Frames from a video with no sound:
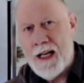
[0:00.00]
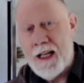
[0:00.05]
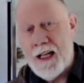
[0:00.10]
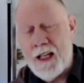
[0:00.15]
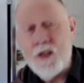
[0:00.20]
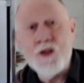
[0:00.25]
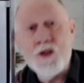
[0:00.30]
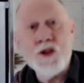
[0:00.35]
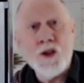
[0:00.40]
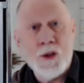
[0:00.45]

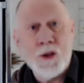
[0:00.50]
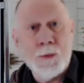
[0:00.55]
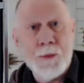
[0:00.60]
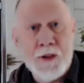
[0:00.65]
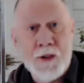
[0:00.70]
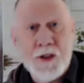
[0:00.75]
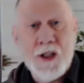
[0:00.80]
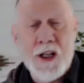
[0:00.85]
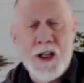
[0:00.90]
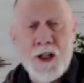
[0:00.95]

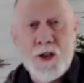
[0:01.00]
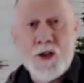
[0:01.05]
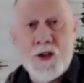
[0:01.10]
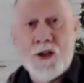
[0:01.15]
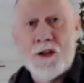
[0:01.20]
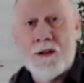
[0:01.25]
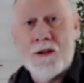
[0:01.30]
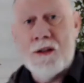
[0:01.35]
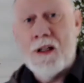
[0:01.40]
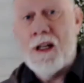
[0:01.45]

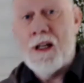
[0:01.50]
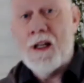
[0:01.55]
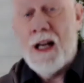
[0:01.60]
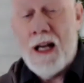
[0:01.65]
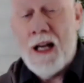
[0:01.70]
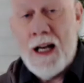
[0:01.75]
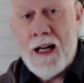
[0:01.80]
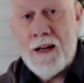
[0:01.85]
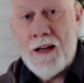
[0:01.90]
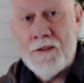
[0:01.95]
interpretation
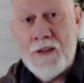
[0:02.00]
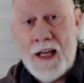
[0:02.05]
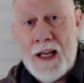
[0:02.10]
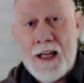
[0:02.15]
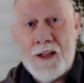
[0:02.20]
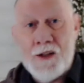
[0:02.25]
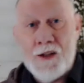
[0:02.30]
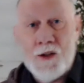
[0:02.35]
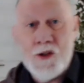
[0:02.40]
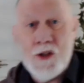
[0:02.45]
of
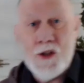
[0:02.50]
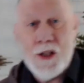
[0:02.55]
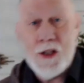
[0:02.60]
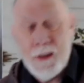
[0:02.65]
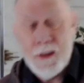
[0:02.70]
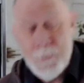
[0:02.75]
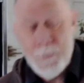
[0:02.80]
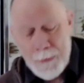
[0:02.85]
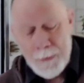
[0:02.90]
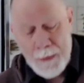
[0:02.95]

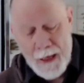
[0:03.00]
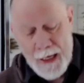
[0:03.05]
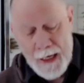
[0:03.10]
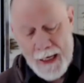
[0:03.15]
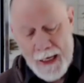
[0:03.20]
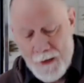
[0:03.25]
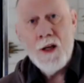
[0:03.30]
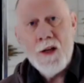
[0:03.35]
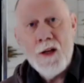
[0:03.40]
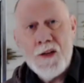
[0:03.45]
energy.
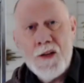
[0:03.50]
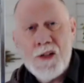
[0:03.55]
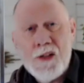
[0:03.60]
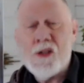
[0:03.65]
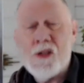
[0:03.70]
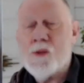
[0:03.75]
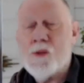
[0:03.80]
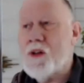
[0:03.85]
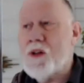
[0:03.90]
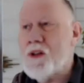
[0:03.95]
And this
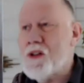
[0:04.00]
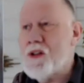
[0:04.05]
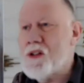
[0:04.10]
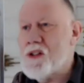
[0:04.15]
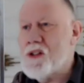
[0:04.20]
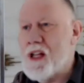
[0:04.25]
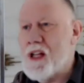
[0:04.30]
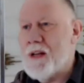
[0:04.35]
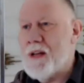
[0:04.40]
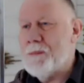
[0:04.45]
is where
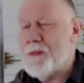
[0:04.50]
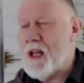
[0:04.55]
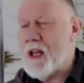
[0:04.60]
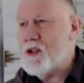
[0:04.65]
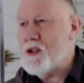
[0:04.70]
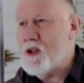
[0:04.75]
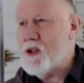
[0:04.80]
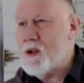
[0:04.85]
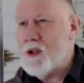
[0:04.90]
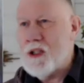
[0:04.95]
there's a
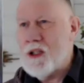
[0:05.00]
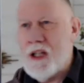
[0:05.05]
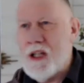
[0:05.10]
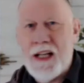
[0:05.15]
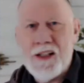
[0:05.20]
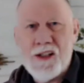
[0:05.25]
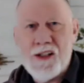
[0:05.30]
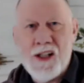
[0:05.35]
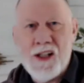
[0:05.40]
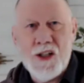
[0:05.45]

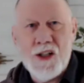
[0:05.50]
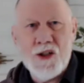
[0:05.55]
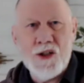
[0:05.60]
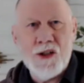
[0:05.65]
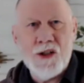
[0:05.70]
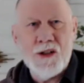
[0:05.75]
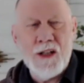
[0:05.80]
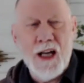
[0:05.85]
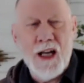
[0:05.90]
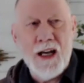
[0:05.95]

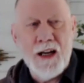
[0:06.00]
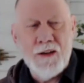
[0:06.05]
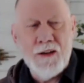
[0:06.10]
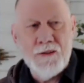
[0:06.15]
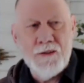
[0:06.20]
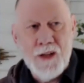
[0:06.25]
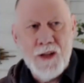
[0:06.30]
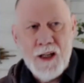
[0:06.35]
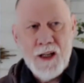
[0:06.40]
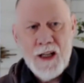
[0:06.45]
utilization
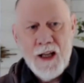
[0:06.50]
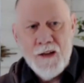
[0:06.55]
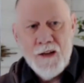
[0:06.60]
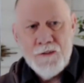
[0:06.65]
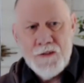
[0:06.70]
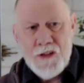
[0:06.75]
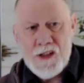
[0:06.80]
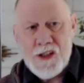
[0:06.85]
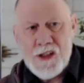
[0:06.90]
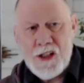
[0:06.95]
of
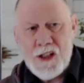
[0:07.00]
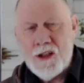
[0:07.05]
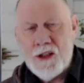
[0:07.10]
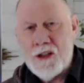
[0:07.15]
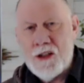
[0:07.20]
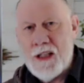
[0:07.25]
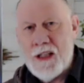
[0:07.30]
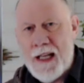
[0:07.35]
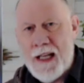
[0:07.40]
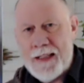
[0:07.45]

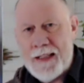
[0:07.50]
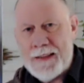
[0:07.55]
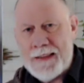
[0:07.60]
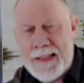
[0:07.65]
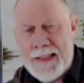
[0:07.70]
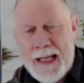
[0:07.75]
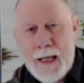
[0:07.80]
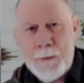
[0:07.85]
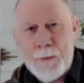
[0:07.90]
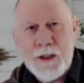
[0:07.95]
physical and
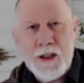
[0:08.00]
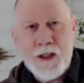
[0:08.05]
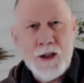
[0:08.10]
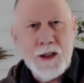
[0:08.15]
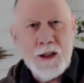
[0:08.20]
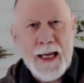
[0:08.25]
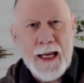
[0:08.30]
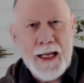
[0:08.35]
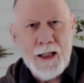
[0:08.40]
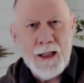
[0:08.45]

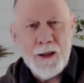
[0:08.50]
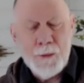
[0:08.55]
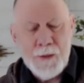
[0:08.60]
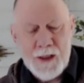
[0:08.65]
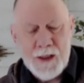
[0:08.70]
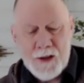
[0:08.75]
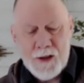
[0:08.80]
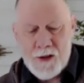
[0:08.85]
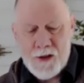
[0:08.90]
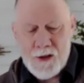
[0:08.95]
chemical
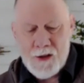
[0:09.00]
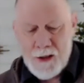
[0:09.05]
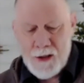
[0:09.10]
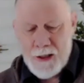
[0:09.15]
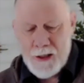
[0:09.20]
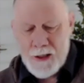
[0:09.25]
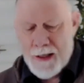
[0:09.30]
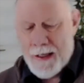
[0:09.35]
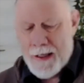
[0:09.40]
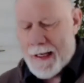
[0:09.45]
elements.
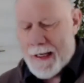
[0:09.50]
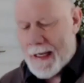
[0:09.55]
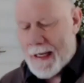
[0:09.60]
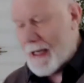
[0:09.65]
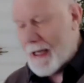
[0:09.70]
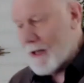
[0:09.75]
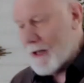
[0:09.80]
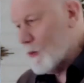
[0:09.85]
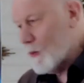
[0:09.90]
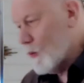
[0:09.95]

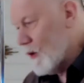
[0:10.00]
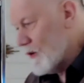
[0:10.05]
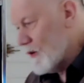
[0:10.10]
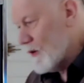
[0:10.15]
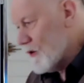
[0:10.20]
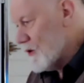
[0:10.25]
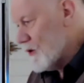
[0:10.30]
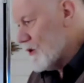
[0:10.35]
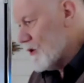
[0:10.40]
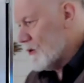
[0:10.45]
And what
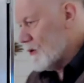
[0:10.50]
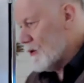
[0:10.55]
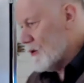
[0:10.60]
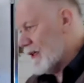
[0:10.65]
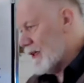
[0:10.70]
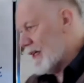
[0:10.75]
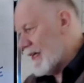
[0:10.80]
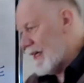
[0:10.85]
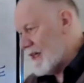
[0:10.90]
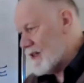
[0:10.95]
they're
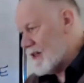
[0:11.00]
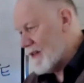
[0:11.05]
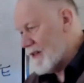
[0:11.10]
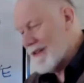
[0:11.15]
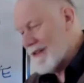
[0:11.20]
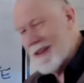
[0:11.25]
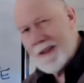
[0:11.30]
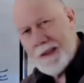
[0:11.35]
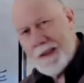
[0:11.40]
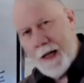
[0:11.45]
doing is that
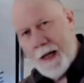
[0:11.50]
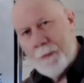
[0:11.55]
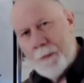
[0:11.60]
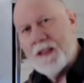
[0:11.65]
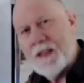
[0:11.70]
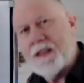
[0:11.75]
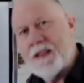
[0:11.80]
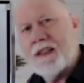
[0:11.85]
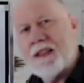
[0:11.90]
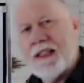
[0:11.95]
they're
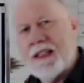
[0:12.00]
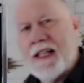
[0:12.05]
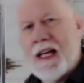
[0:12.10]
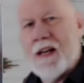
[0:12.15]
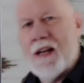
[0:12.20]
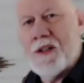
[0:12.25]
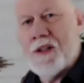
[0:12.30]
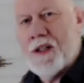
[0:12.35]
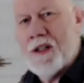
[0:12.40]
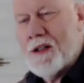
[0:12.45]
coming
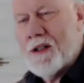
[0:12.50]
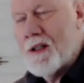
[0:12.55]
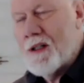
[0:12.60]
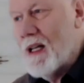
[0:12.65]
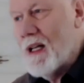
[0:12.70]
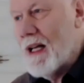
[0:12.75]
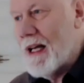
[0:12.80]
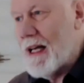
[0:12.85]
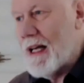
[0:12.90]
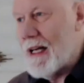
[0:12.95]
together
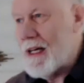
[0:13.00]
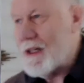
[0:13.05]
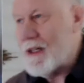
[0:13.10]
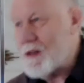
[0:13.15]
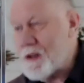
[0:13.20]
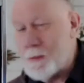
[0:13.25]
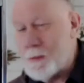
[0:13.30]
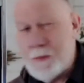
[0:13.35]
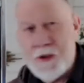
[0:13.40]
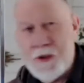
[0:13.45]

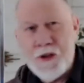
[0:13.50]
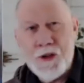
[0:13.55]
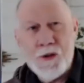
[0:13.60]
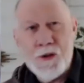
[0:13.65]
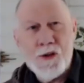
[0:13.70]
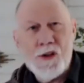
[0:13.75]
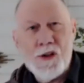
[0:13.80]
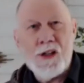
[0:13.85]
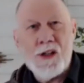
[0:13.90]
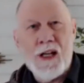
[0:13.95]
to
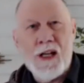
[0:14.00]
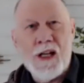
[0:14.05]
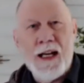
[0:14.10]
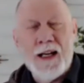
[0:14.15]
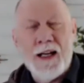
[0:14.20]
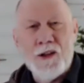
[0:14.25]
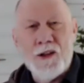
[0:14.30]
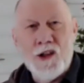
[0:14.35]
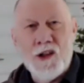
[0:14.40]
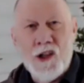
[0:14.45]
produce
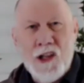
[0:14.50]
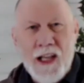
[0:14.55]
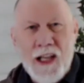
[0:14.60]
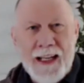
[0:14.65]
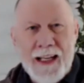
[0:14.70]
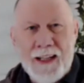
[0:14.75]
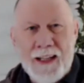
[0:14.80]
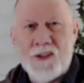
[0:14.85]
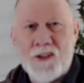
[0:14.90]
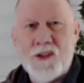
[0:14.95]

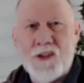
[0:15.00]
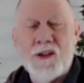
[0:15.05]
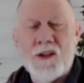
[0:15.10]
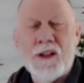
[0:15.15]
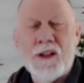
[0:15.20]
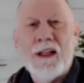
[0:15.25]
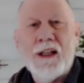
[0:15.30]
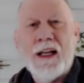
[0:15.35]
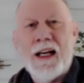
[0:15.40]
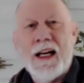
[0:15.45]
light,
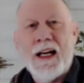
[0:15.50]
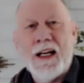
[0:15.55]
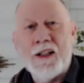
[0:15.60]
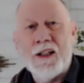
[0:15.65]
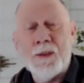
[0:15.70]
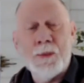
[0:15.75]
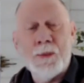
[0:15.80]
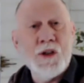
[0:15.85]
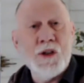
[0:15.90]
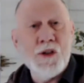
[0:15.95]
to
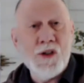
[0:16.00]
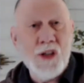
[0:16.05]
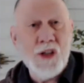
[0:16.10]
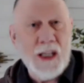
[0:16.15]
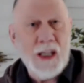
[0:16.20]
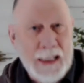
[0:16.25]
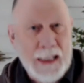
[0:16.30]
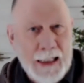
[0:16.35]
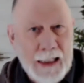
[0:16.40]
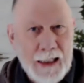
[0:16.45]
produce
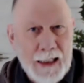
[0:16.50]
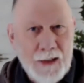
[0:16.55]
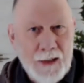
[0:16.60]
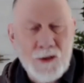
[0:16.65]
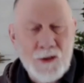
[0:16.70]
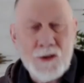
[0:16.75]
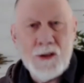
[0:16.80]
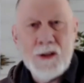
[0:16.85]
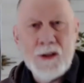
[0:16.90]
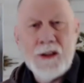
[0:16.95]
heat,
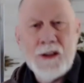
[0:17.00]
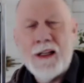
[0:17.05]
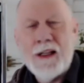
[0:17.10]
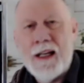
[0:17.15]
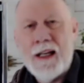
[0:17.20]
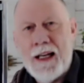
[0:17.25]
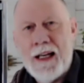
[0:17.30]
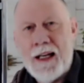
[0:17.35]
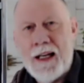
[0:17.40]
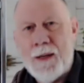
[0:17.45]

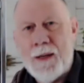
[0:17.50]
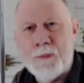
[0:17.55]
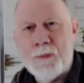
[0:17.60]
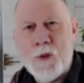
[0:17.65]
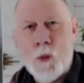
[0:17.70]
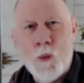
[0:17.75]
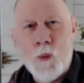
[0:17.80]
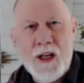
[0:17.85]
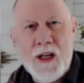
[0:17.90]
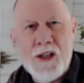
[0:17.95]

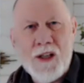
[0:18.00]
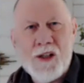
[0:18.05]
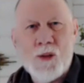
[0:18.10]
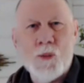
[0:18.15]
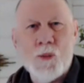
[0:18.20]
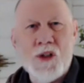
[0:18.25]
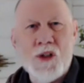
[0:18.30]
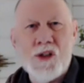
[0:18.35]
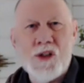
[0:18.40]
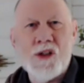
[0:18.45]
ways in
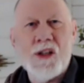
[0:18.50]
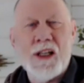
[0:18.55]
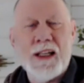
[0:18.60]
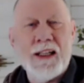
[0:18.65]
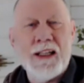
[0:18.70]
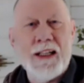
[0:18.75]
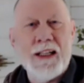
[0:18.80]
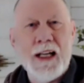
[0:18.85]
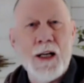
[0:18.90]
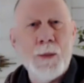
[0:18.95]
which they
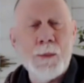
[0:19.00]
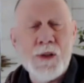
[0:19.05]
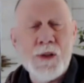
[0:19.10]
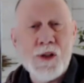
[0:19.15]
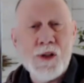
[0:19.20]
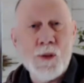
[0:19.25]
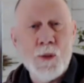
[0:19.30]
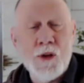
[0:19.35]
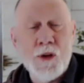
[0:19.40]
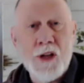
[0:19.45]
can help us
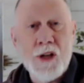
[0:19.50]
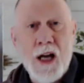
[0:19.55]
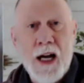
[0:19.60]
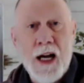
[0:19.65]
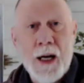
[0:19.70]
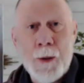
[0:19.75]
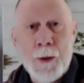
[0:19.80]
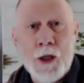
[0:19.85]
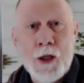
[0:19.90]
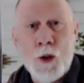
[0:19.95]
with
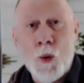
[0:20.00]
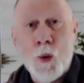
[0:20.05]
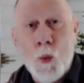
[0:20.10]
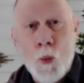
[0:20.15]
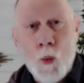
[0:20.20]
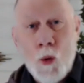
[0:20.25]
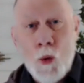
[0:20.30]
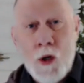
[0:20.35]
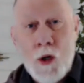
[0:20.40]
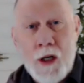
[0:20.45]
our
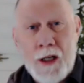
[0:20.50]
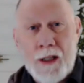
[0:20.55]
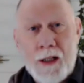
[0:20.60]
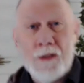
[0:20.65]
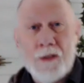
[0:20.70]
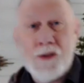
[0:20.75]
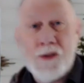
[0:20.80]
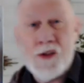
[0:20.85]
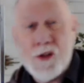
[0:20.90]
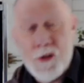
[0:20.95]
work.
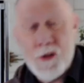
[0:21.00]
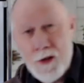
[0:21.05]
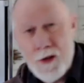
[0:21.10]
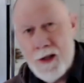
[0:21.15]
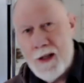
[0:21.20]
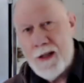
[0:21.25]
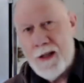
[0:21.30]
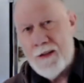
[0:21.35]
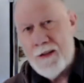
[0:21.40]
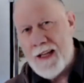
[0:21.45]
So
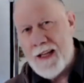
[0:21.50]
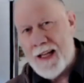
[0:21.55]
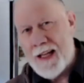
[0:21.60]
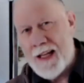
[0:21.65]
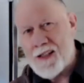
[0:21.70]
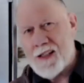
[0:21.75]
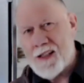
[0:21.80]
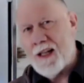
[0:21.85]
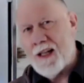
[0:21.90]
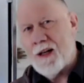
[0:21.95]

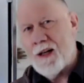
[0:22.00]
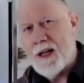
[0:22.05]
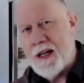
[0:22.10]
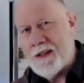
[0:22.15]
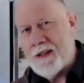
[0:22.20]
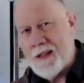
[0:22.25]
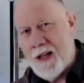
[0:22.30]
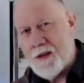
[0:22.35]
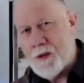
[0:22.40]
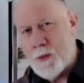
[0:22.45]
that's
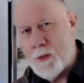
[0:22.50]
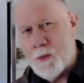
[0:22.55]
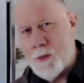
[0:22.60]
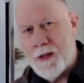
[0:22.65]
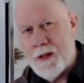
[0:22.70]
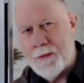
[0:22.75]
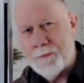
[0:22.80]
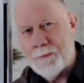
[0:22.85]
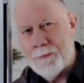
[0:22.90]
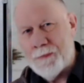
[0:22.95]
another
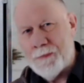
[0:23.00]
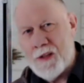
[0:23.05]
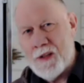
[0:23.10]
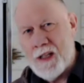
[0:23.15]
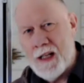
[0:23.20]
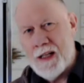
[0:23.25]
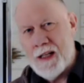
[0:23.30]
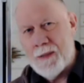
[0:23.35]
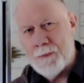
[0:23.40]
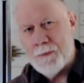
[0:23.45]
one.
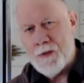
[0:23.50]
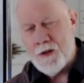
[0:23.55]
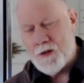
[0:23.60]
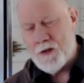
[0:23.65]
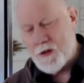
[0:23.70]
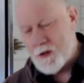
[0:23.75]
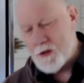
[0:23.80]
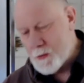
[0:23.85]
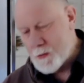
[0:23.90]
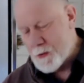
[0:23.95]
The
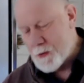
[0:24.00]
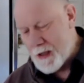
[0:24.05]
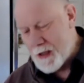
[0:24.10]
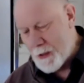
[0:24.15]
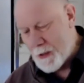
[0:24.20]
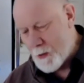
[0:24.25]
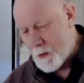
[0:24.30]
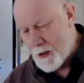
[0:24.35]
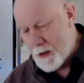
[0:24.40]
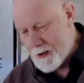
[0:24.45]
third one I
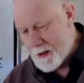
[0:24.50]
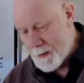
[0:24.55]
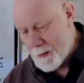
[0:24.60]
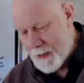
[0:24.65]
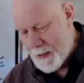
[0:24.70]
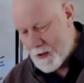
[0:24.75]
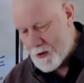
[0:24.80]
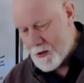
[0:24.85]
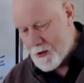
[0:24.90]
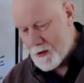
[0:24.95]
wanted to
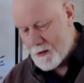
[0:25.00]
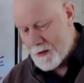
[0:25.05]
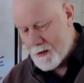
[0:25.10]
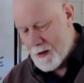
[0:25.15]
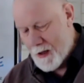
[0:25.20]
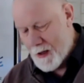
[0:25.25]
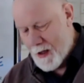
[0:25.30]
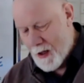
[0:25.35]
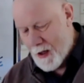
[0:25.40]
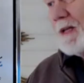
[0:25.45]
mention,
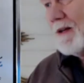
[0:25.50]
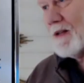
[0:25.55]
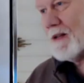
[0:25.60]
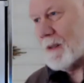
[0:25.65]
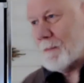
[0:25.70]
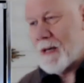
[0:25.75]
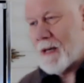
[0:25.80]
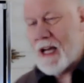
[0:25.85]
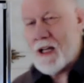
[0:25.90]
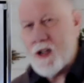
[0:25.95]
the
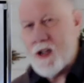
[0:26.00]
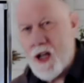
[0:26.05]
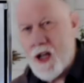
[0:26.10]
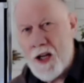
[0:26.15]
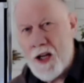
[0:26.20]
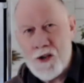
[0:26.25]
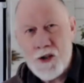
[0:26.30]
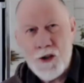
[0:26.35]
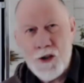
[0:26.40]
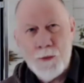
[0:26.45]

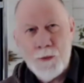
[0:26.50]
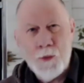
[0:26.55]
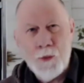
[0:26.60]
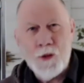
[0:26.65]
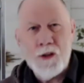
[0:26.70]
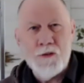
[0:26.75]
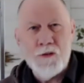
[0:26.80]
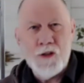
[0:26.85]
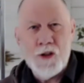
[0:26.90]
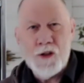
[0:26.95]
biological
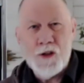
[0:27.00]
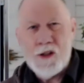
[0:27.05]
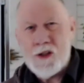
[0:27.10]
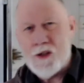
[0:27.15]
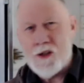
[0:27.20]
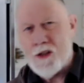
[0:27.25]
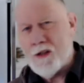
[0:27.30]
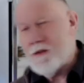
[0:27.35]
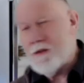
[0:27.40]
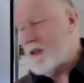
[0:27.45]
point of view, is
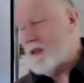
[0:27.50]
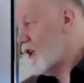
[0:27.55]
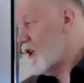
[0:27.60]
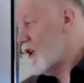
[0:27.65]
sort of